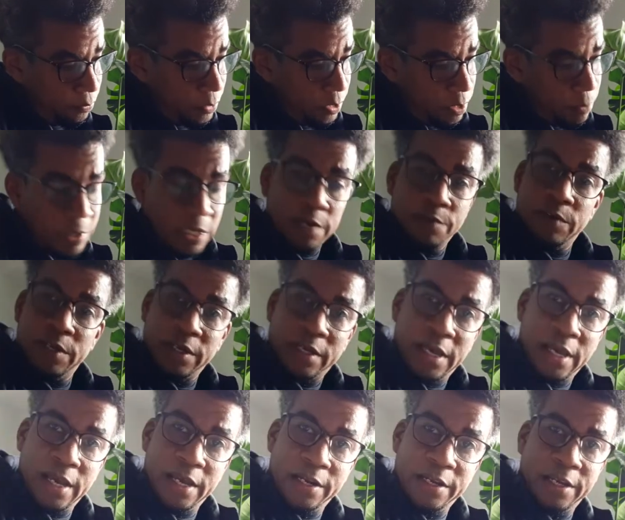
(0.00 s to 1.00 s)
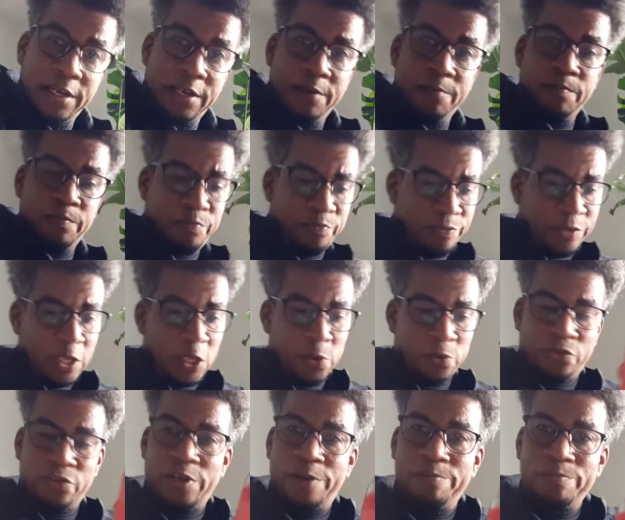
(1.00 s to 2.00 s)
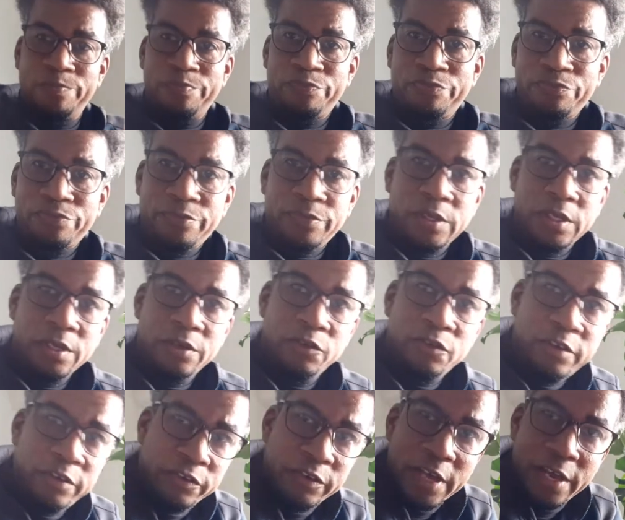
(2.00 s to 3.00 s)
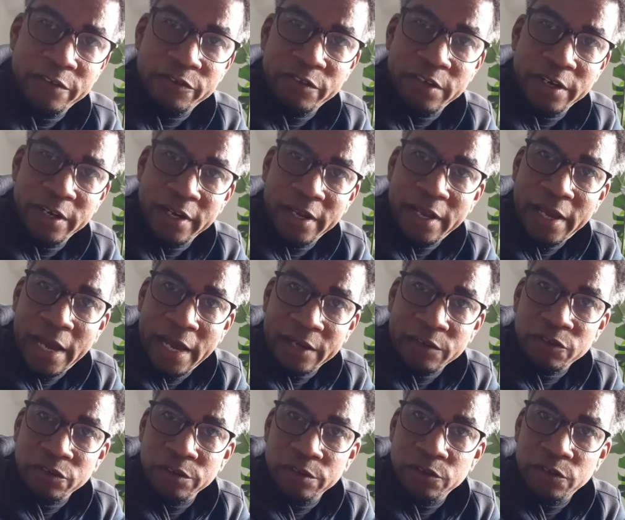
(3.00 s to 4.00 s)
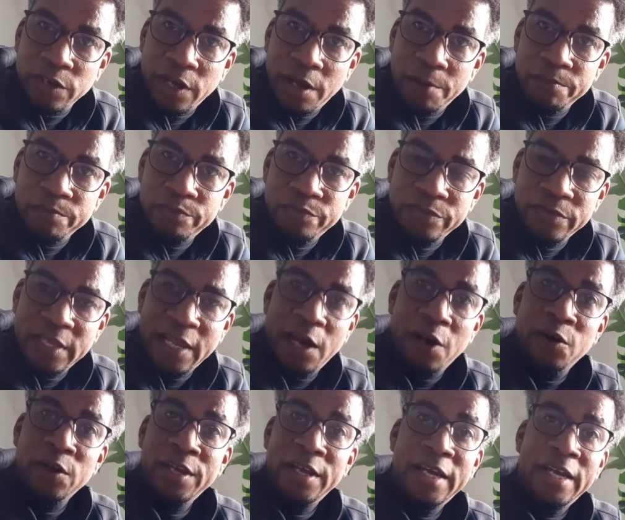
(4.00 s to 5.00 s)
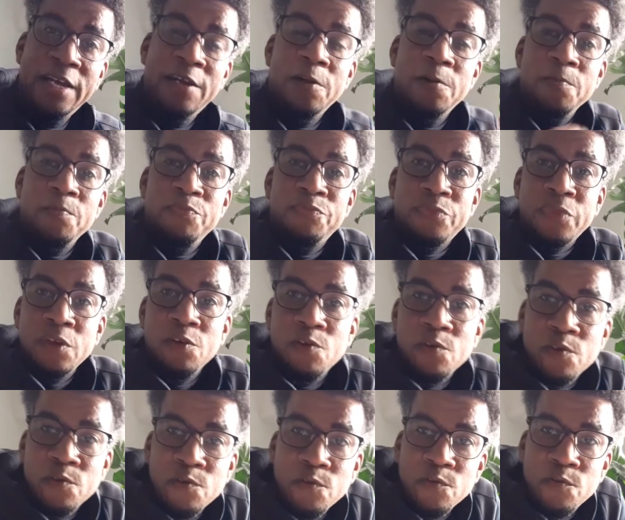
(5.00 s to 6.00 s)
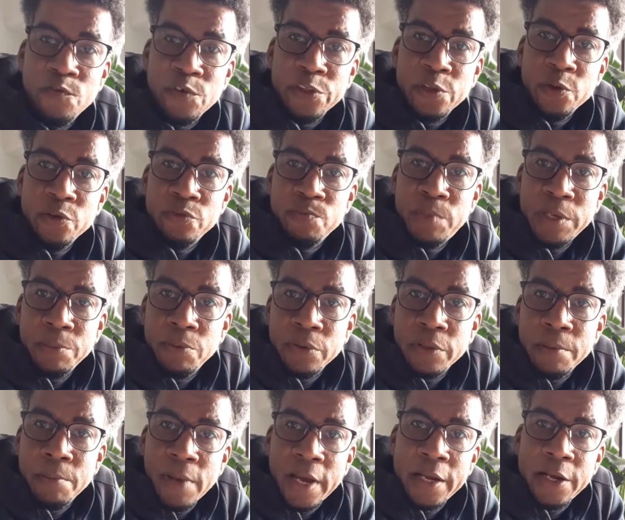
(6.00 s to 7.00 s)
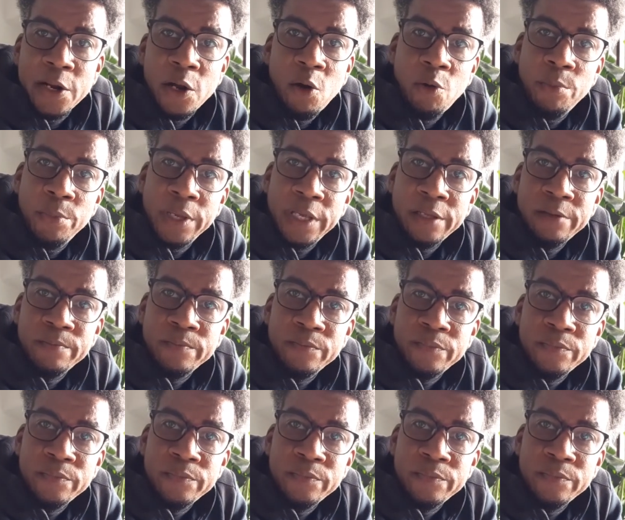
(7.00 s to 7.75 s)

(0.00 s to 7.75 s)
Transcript: Let me give you the can again, close up. These guys did an excellent job. Now, for those people that might know me,